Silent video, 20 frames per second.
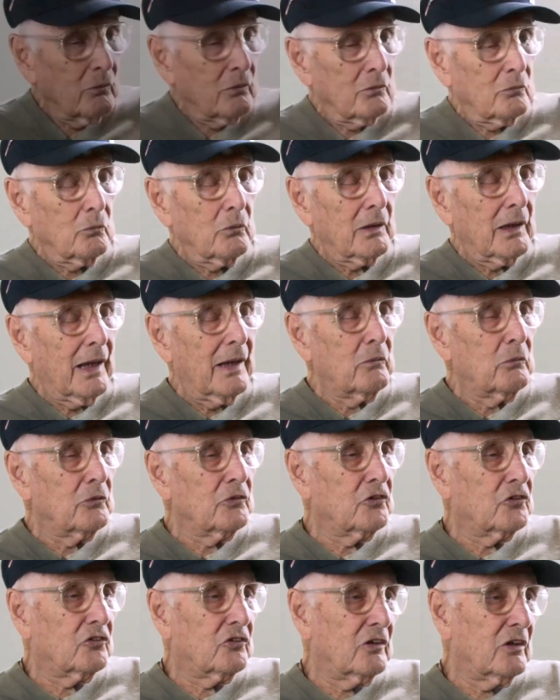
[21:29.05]
What I
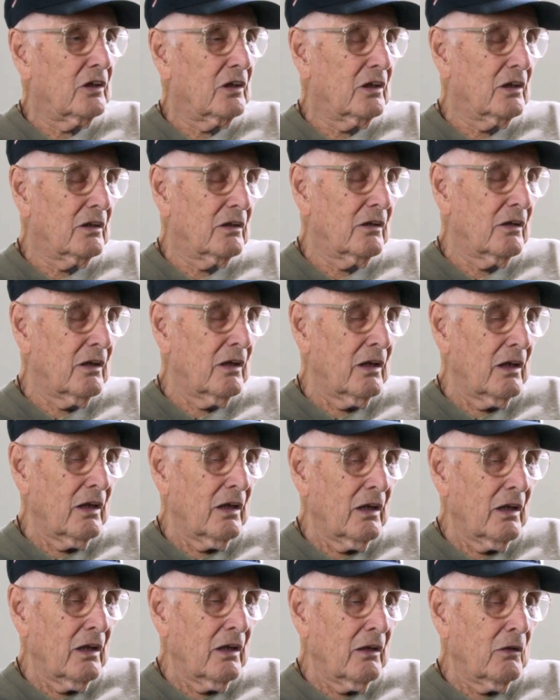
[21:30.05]
was seeing
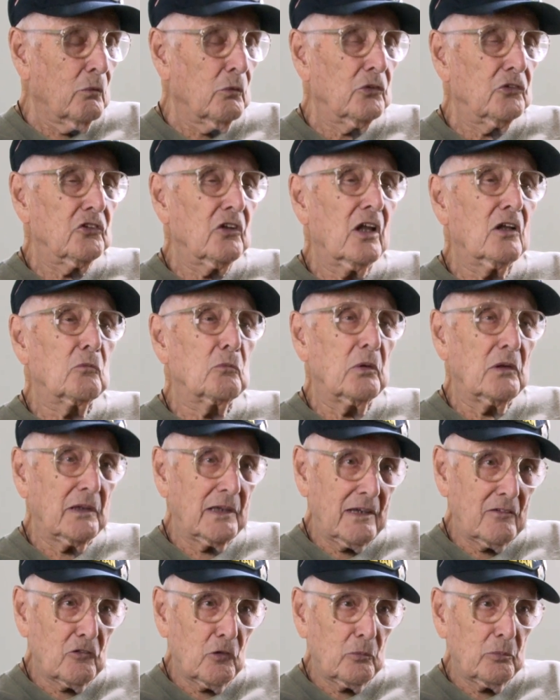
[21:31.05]
was
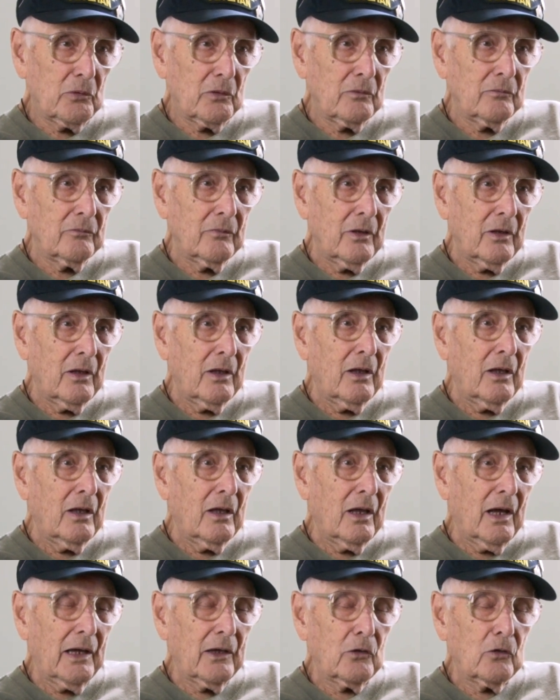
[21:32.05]
unbelievable.
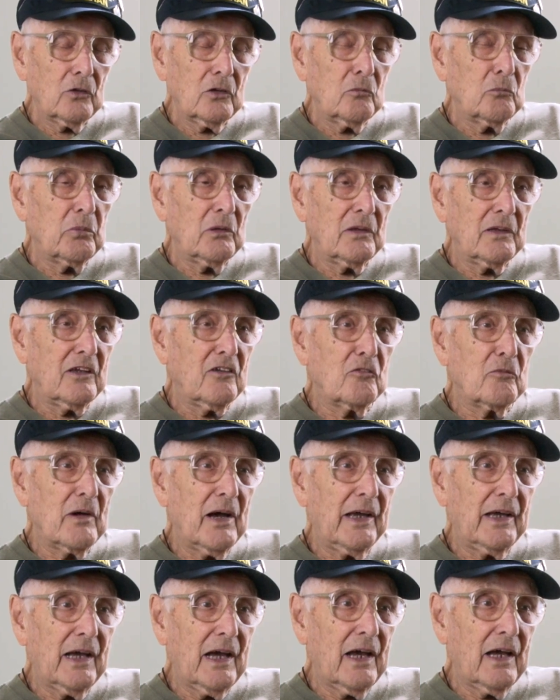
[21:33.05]
I couldn't believe
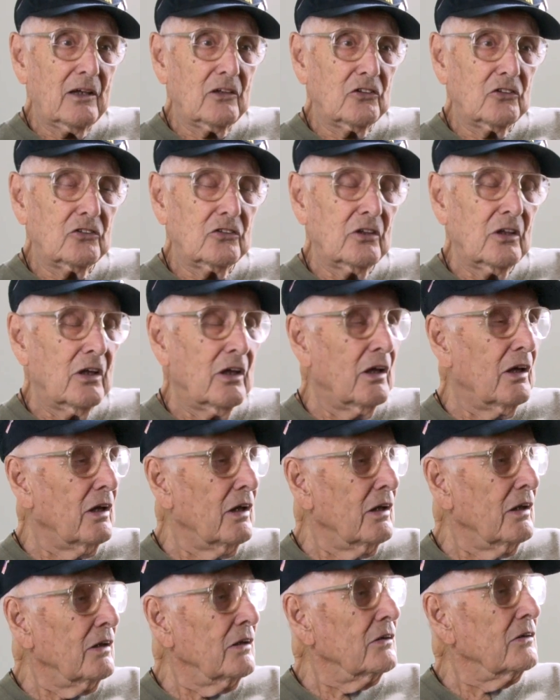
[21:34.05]
my eyes,
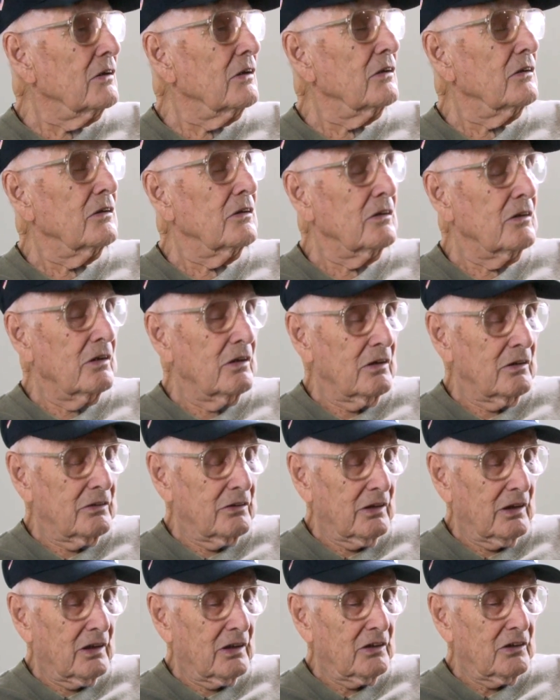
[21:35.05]

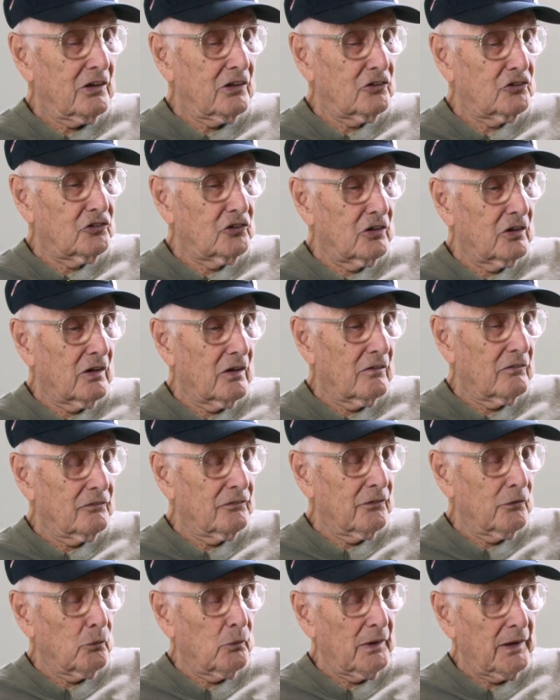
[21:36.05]
the condition
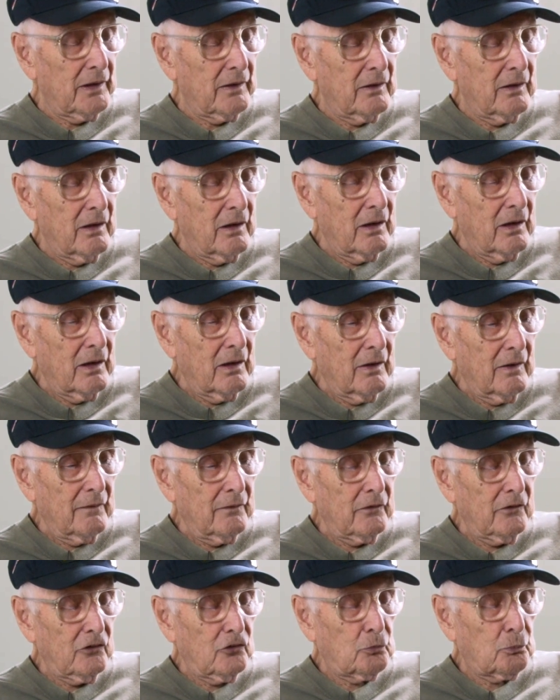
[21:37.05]
of the way
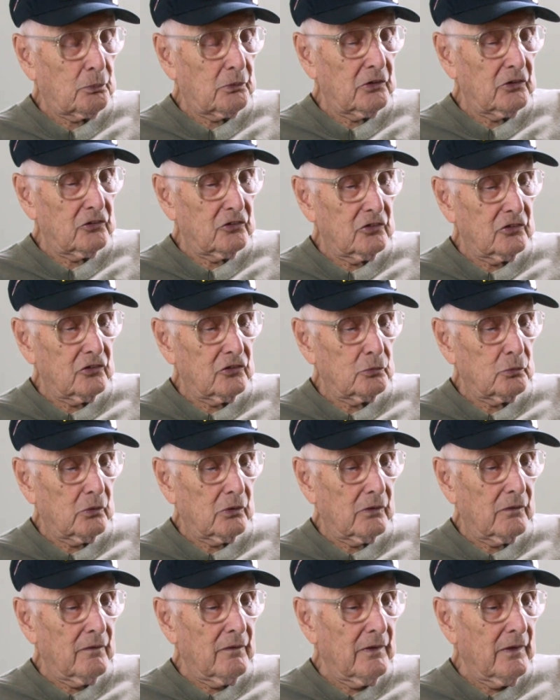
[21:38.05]
these prisoners
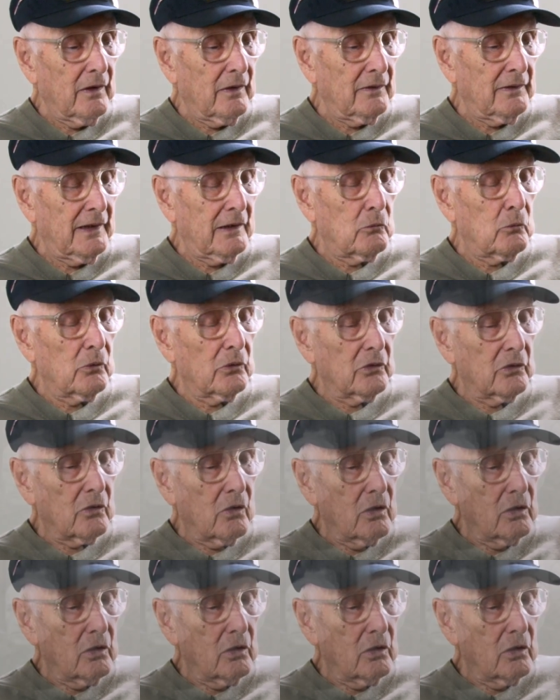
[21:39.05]
were. They weren't